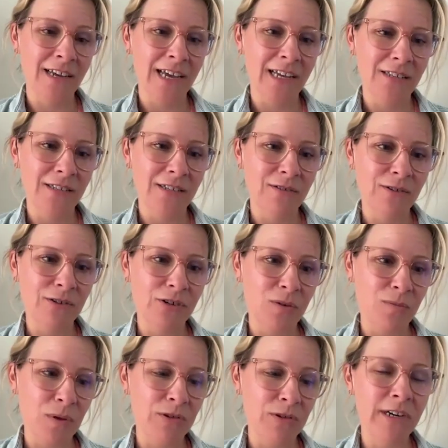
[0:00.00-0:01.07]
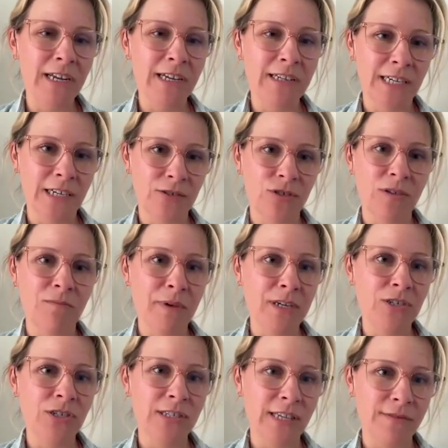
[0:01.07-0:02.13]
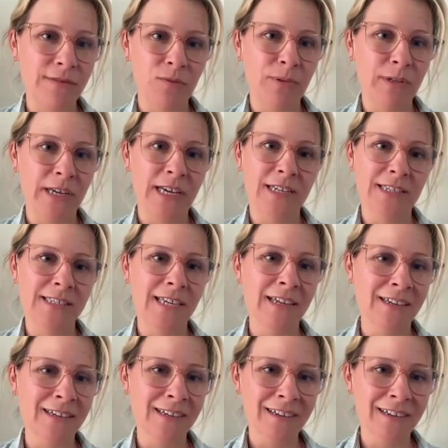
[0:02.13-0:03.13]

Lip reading: And so your community is actually much safer place